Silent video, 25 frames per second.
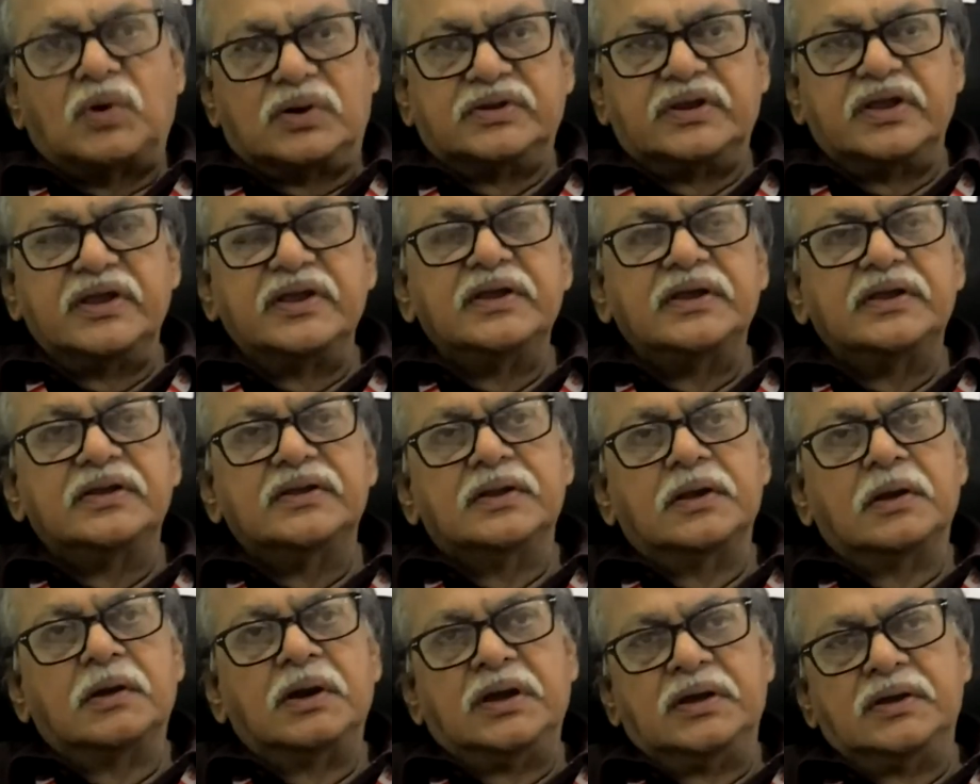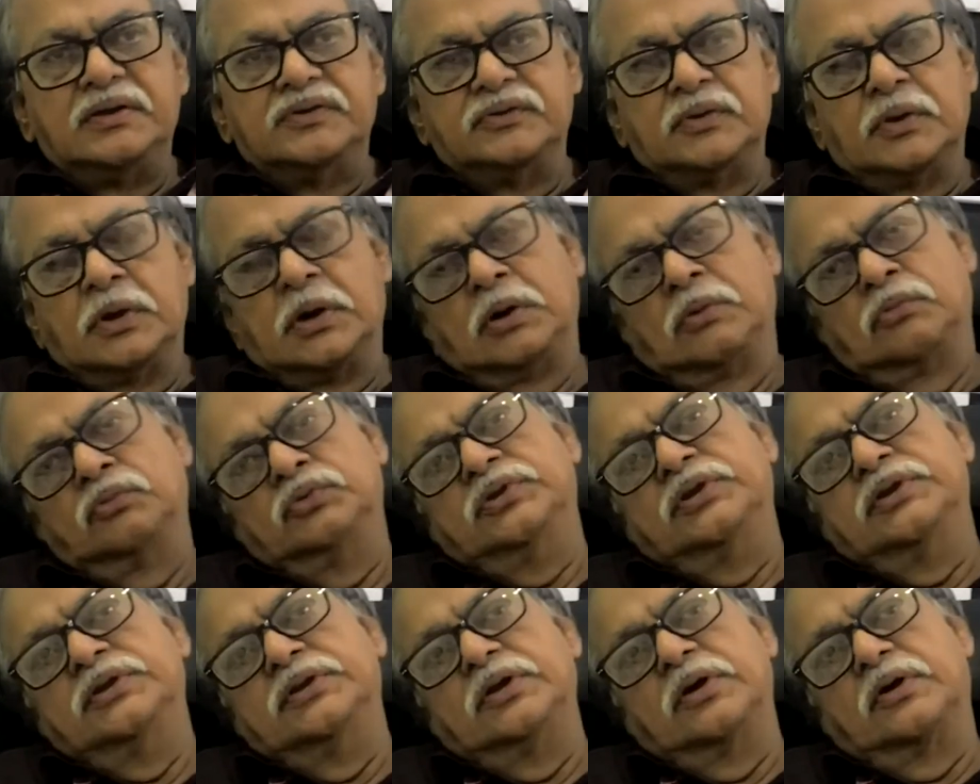working within
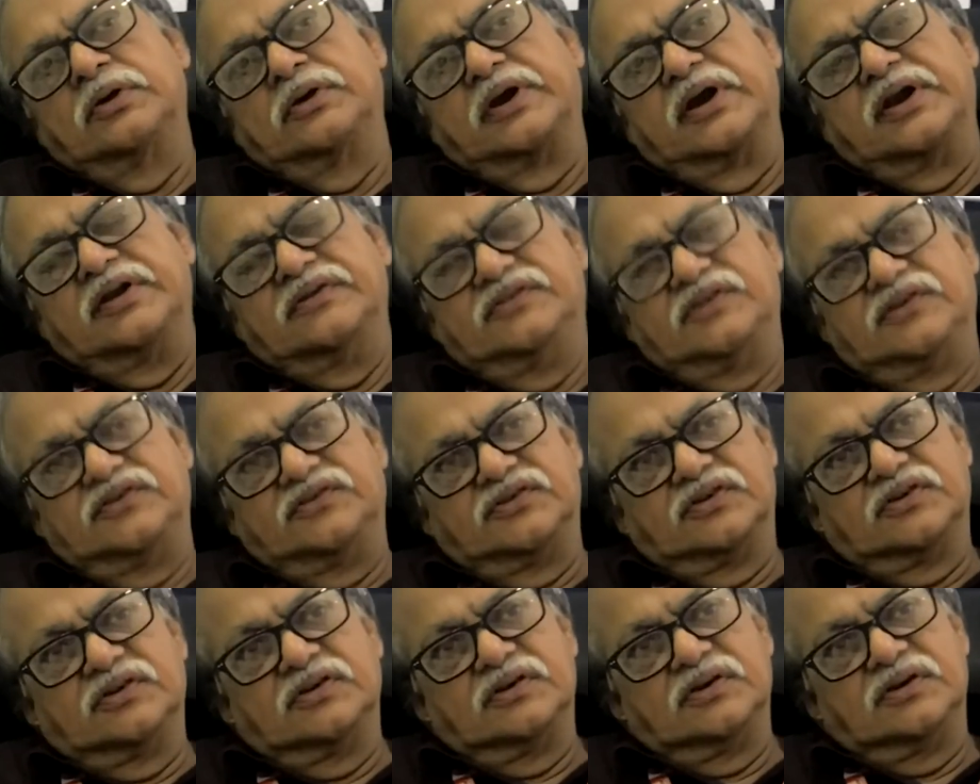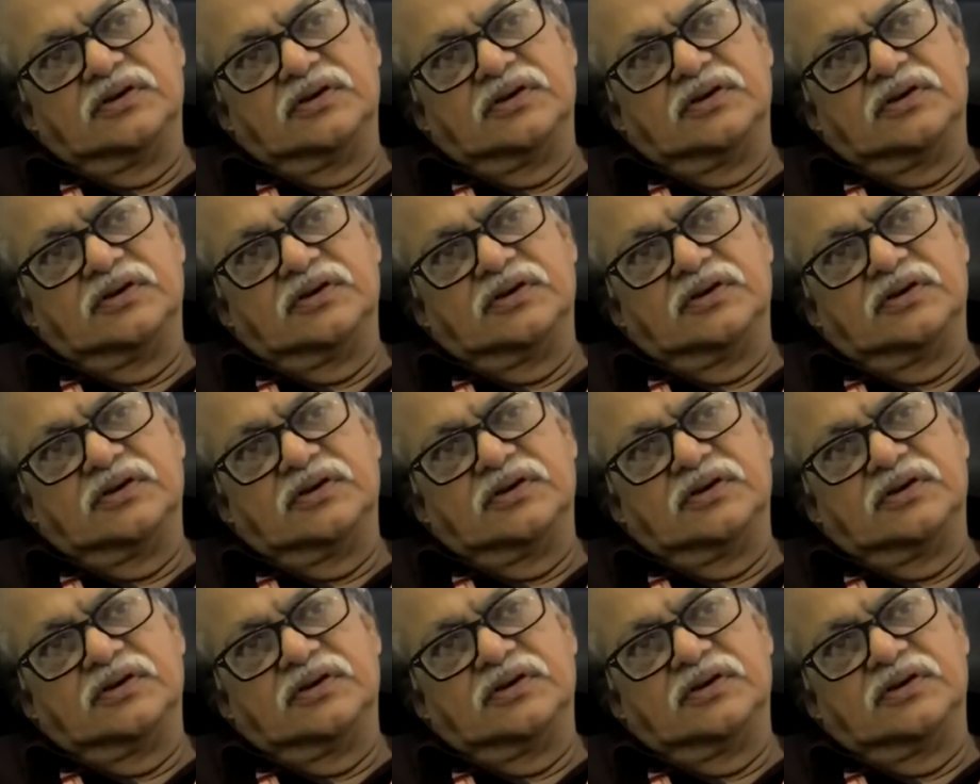the organization.